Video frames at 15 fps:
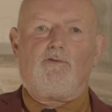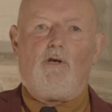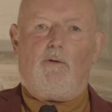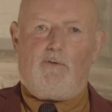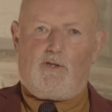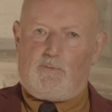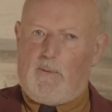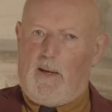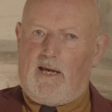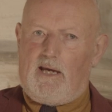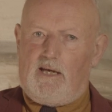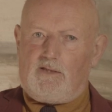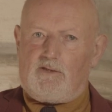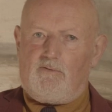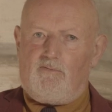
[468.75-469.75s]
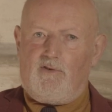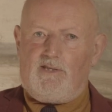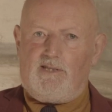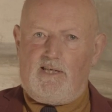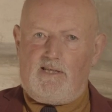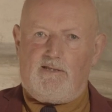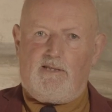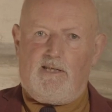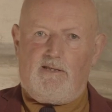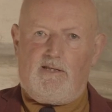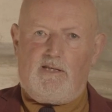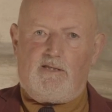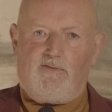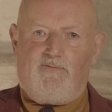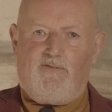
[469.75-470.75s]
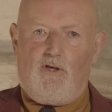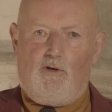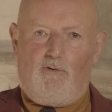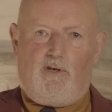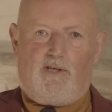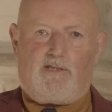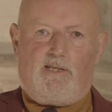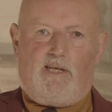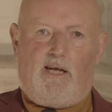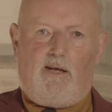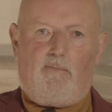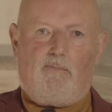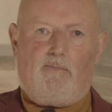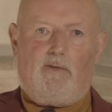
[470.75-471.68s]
Thomas Becket resisted this furiously.